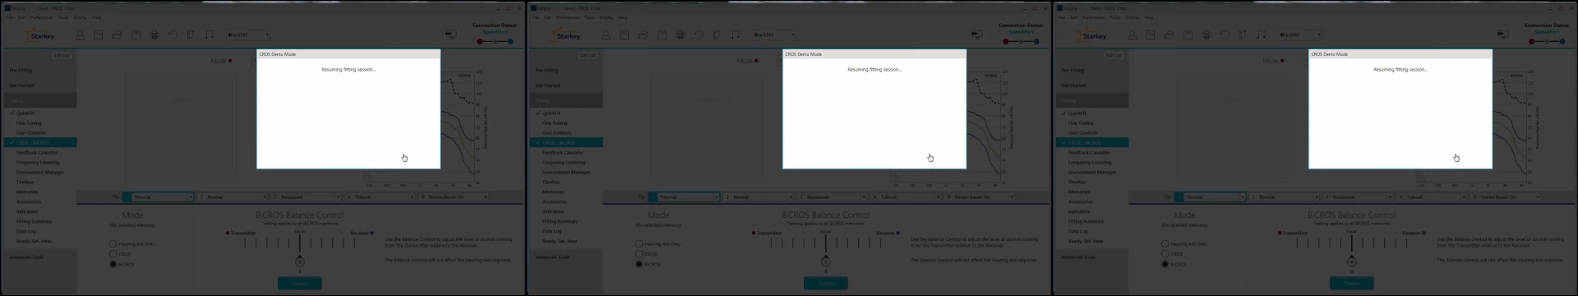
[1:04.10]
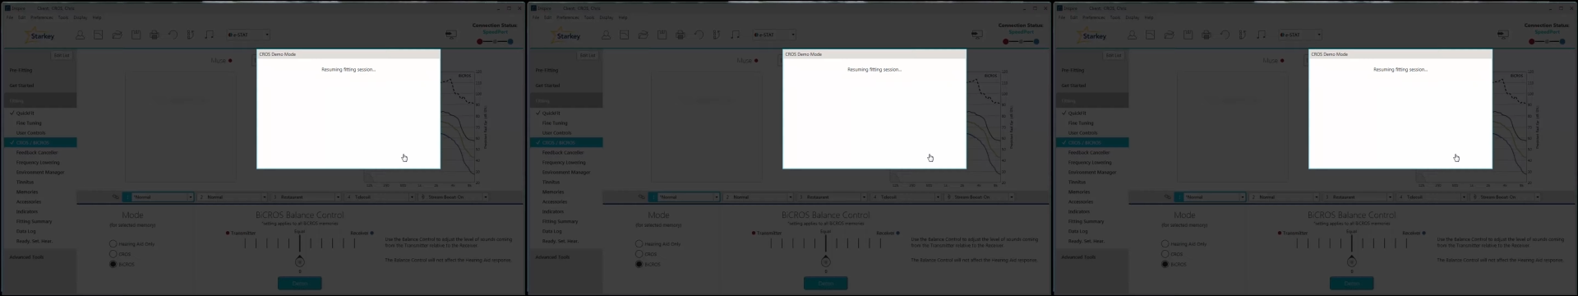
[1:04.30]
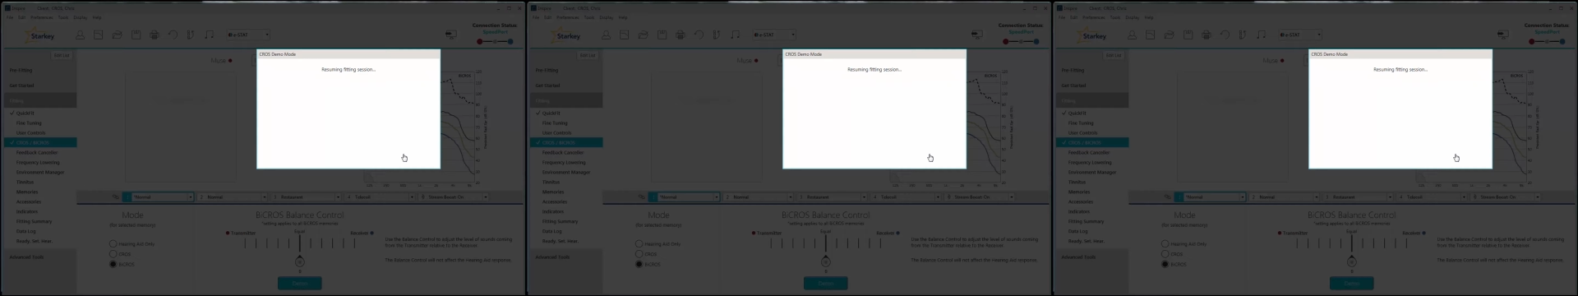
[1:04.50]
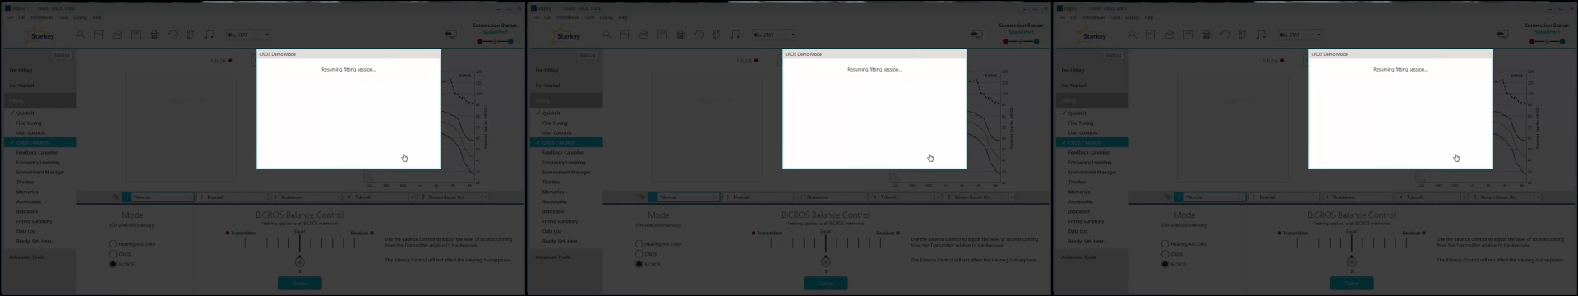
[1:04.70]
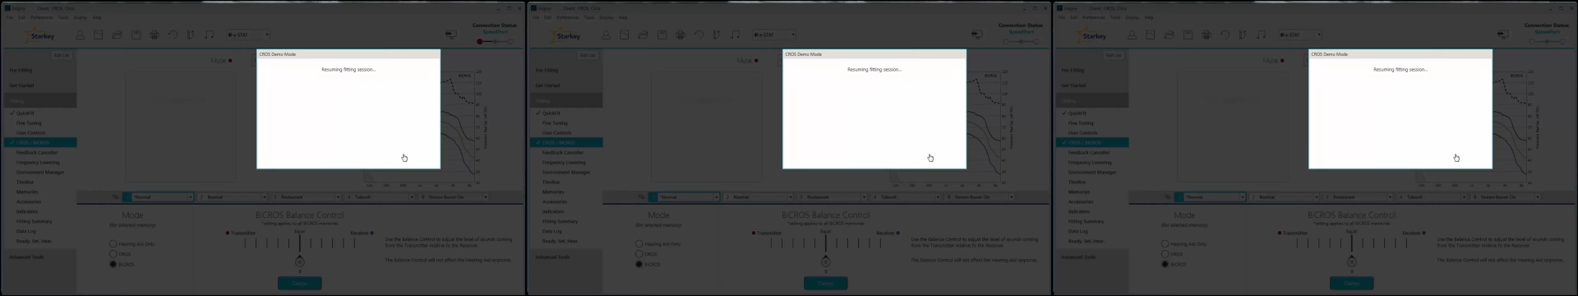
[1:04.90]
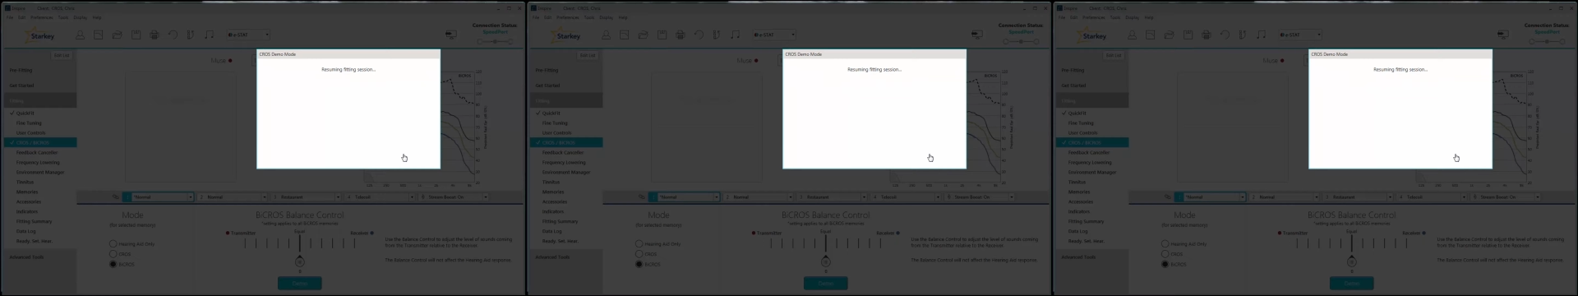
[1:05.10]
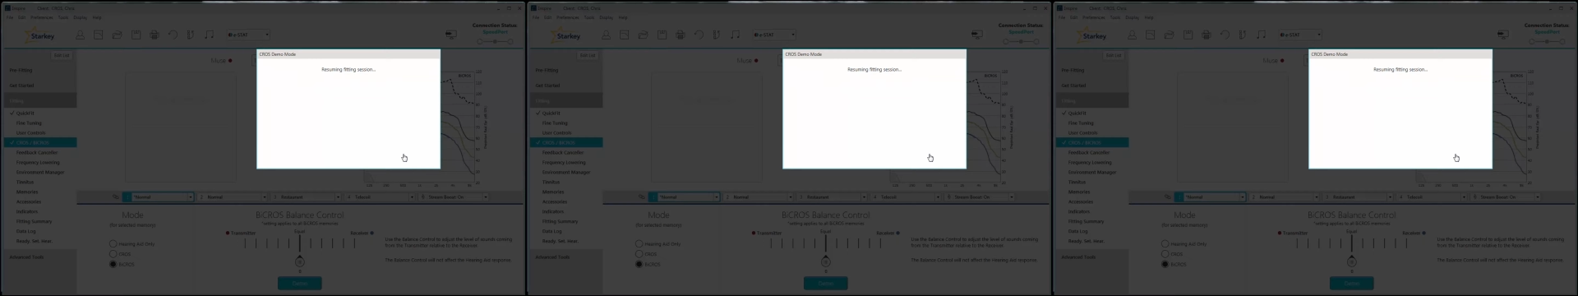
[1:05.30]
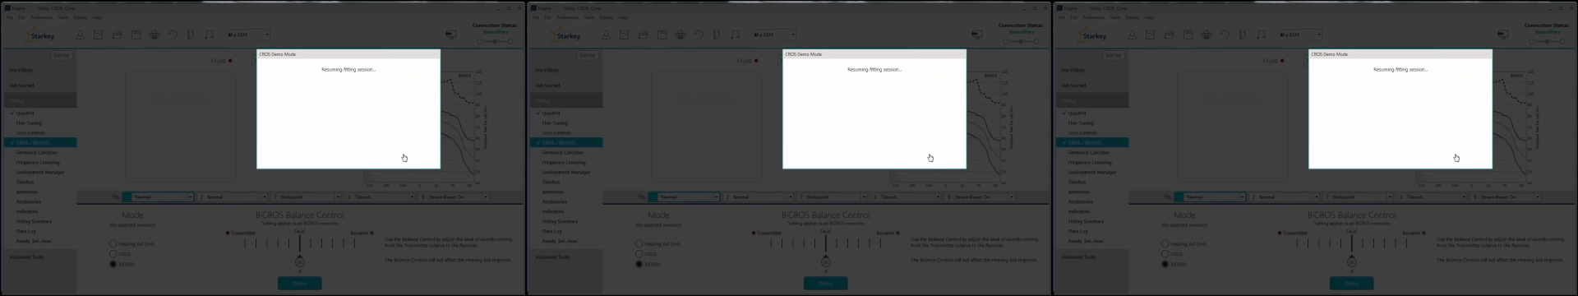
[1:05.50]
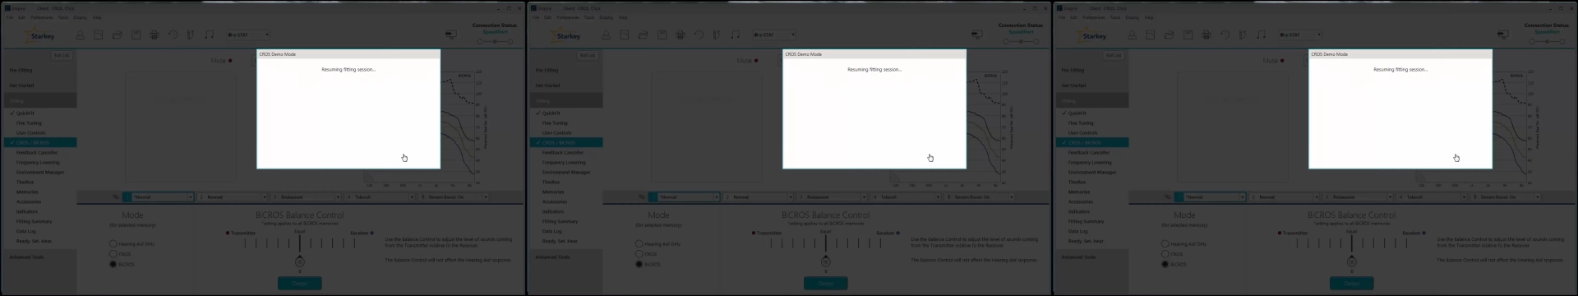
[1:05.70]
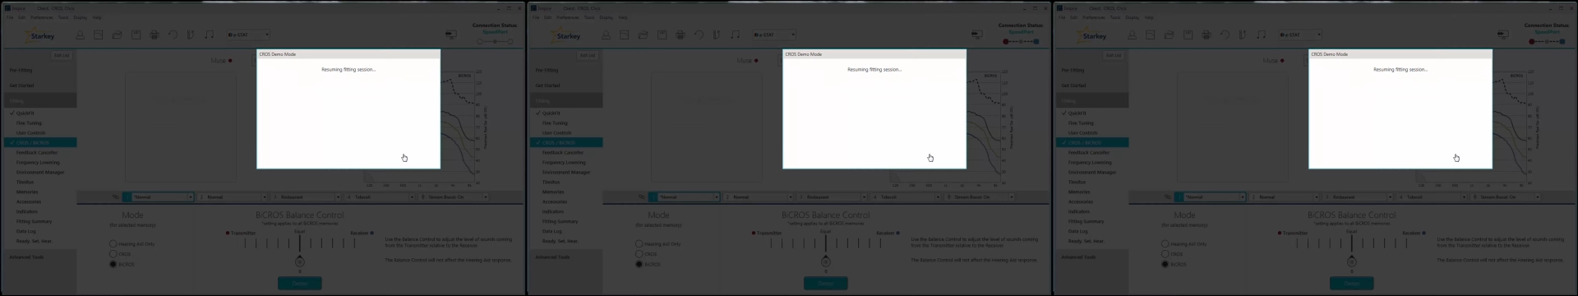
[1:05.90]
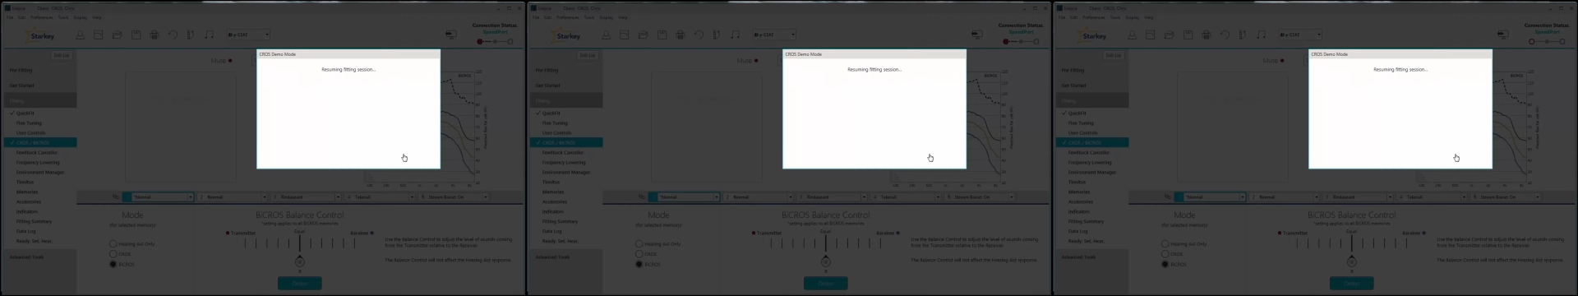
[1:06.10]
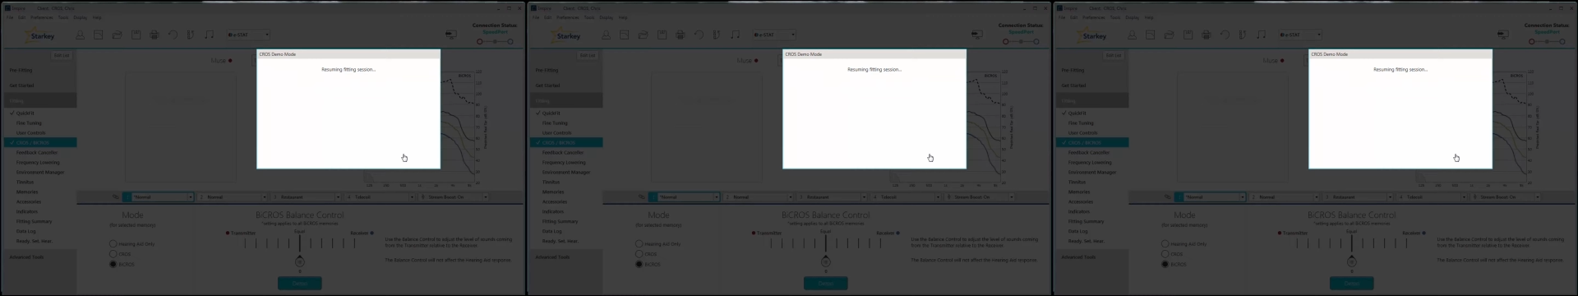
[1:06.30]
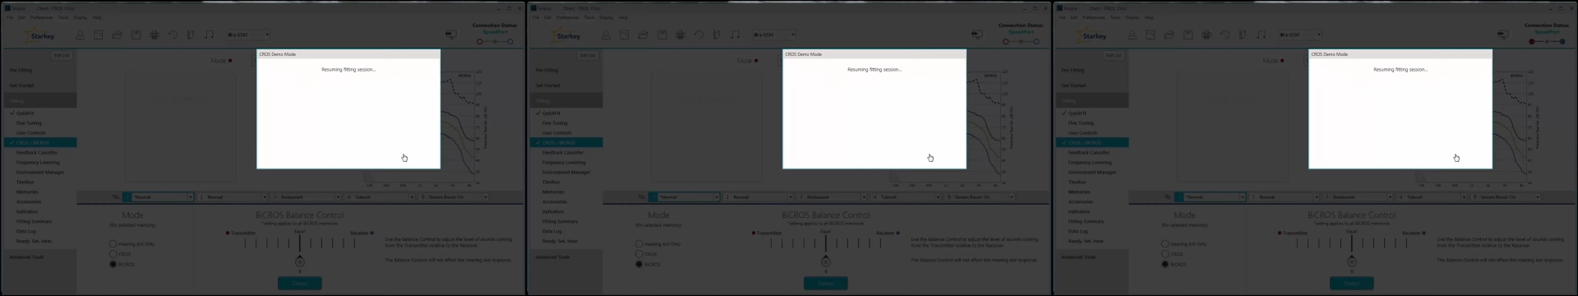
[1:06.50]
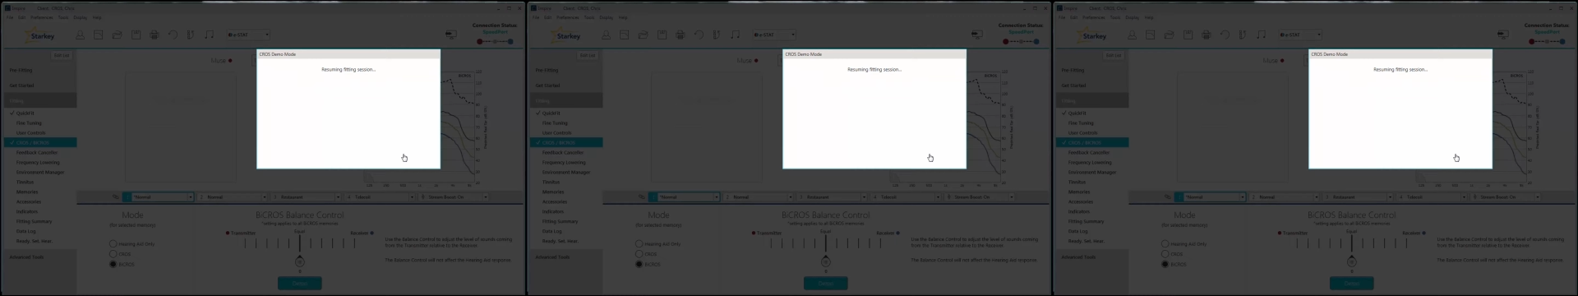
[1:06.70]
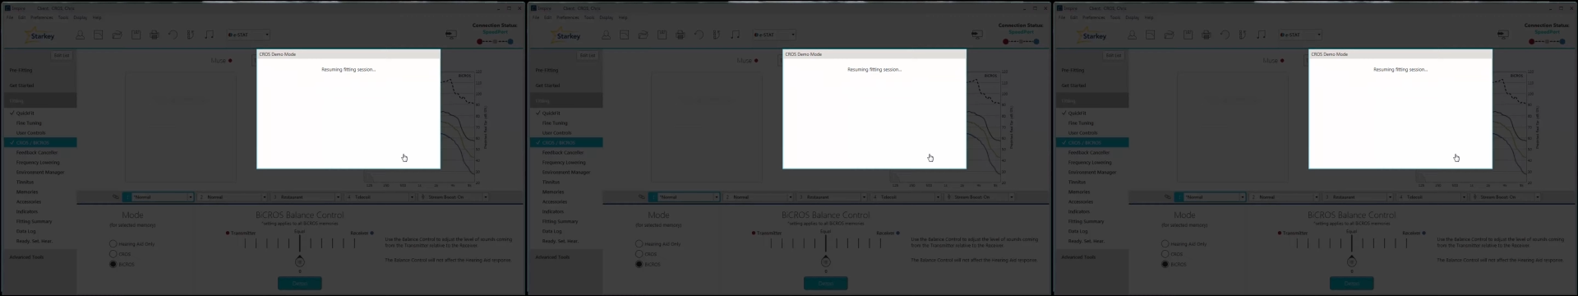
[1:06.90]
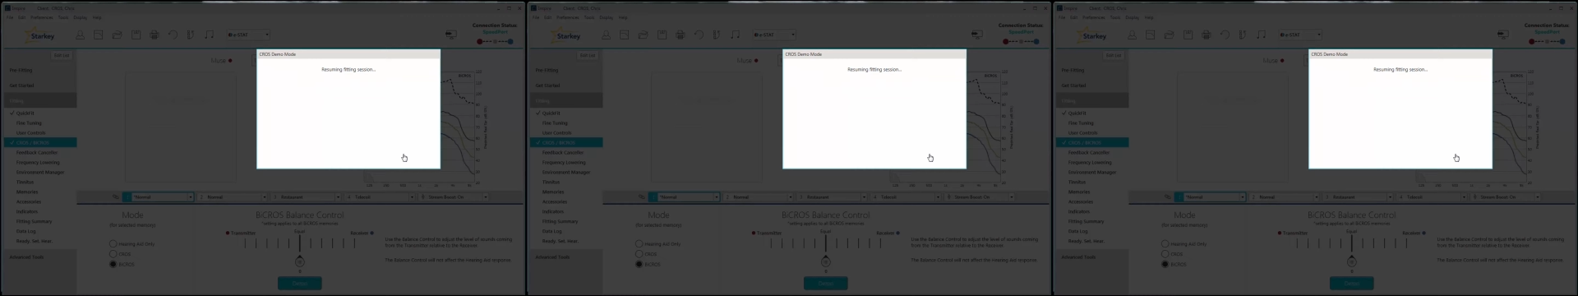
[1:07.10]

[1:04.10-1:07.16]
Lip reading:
[unreadable: no face in view]